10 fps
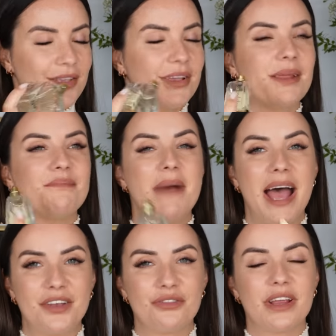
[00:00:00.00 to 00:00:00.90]
You're getting
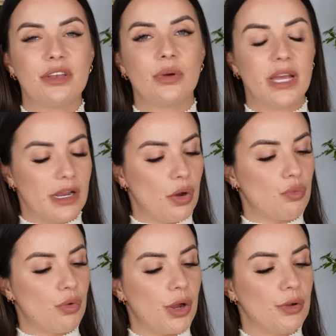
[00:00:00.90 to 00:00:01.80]
mandarin, you're
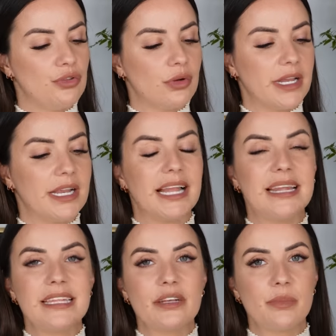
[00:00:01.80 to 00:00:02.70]
getting rose, you're getting a
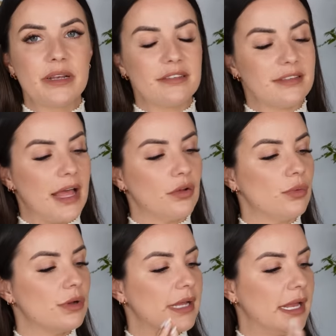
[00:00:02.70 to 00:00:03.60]
little bit of
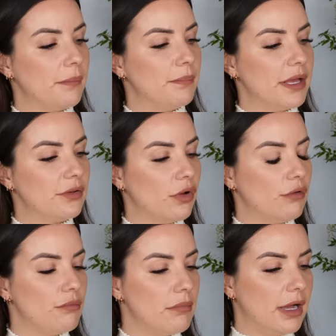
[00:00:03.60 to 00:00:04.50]
sandalwood and a bit
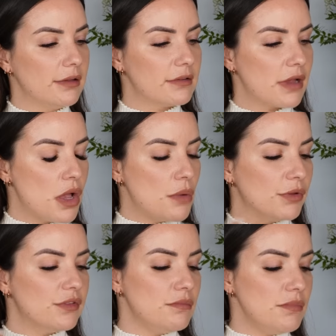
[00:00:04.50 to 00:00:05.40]
of musk.
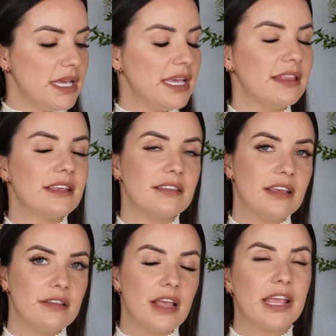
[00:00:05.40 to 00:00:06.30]
But to me, this
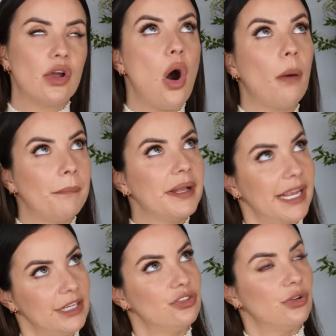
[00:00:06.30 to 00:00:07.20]
is a
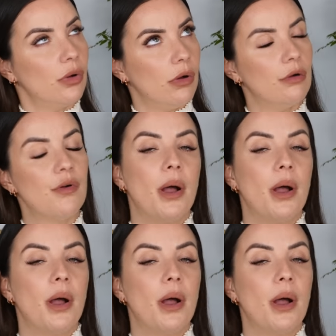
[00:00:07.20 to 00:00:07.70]
combination of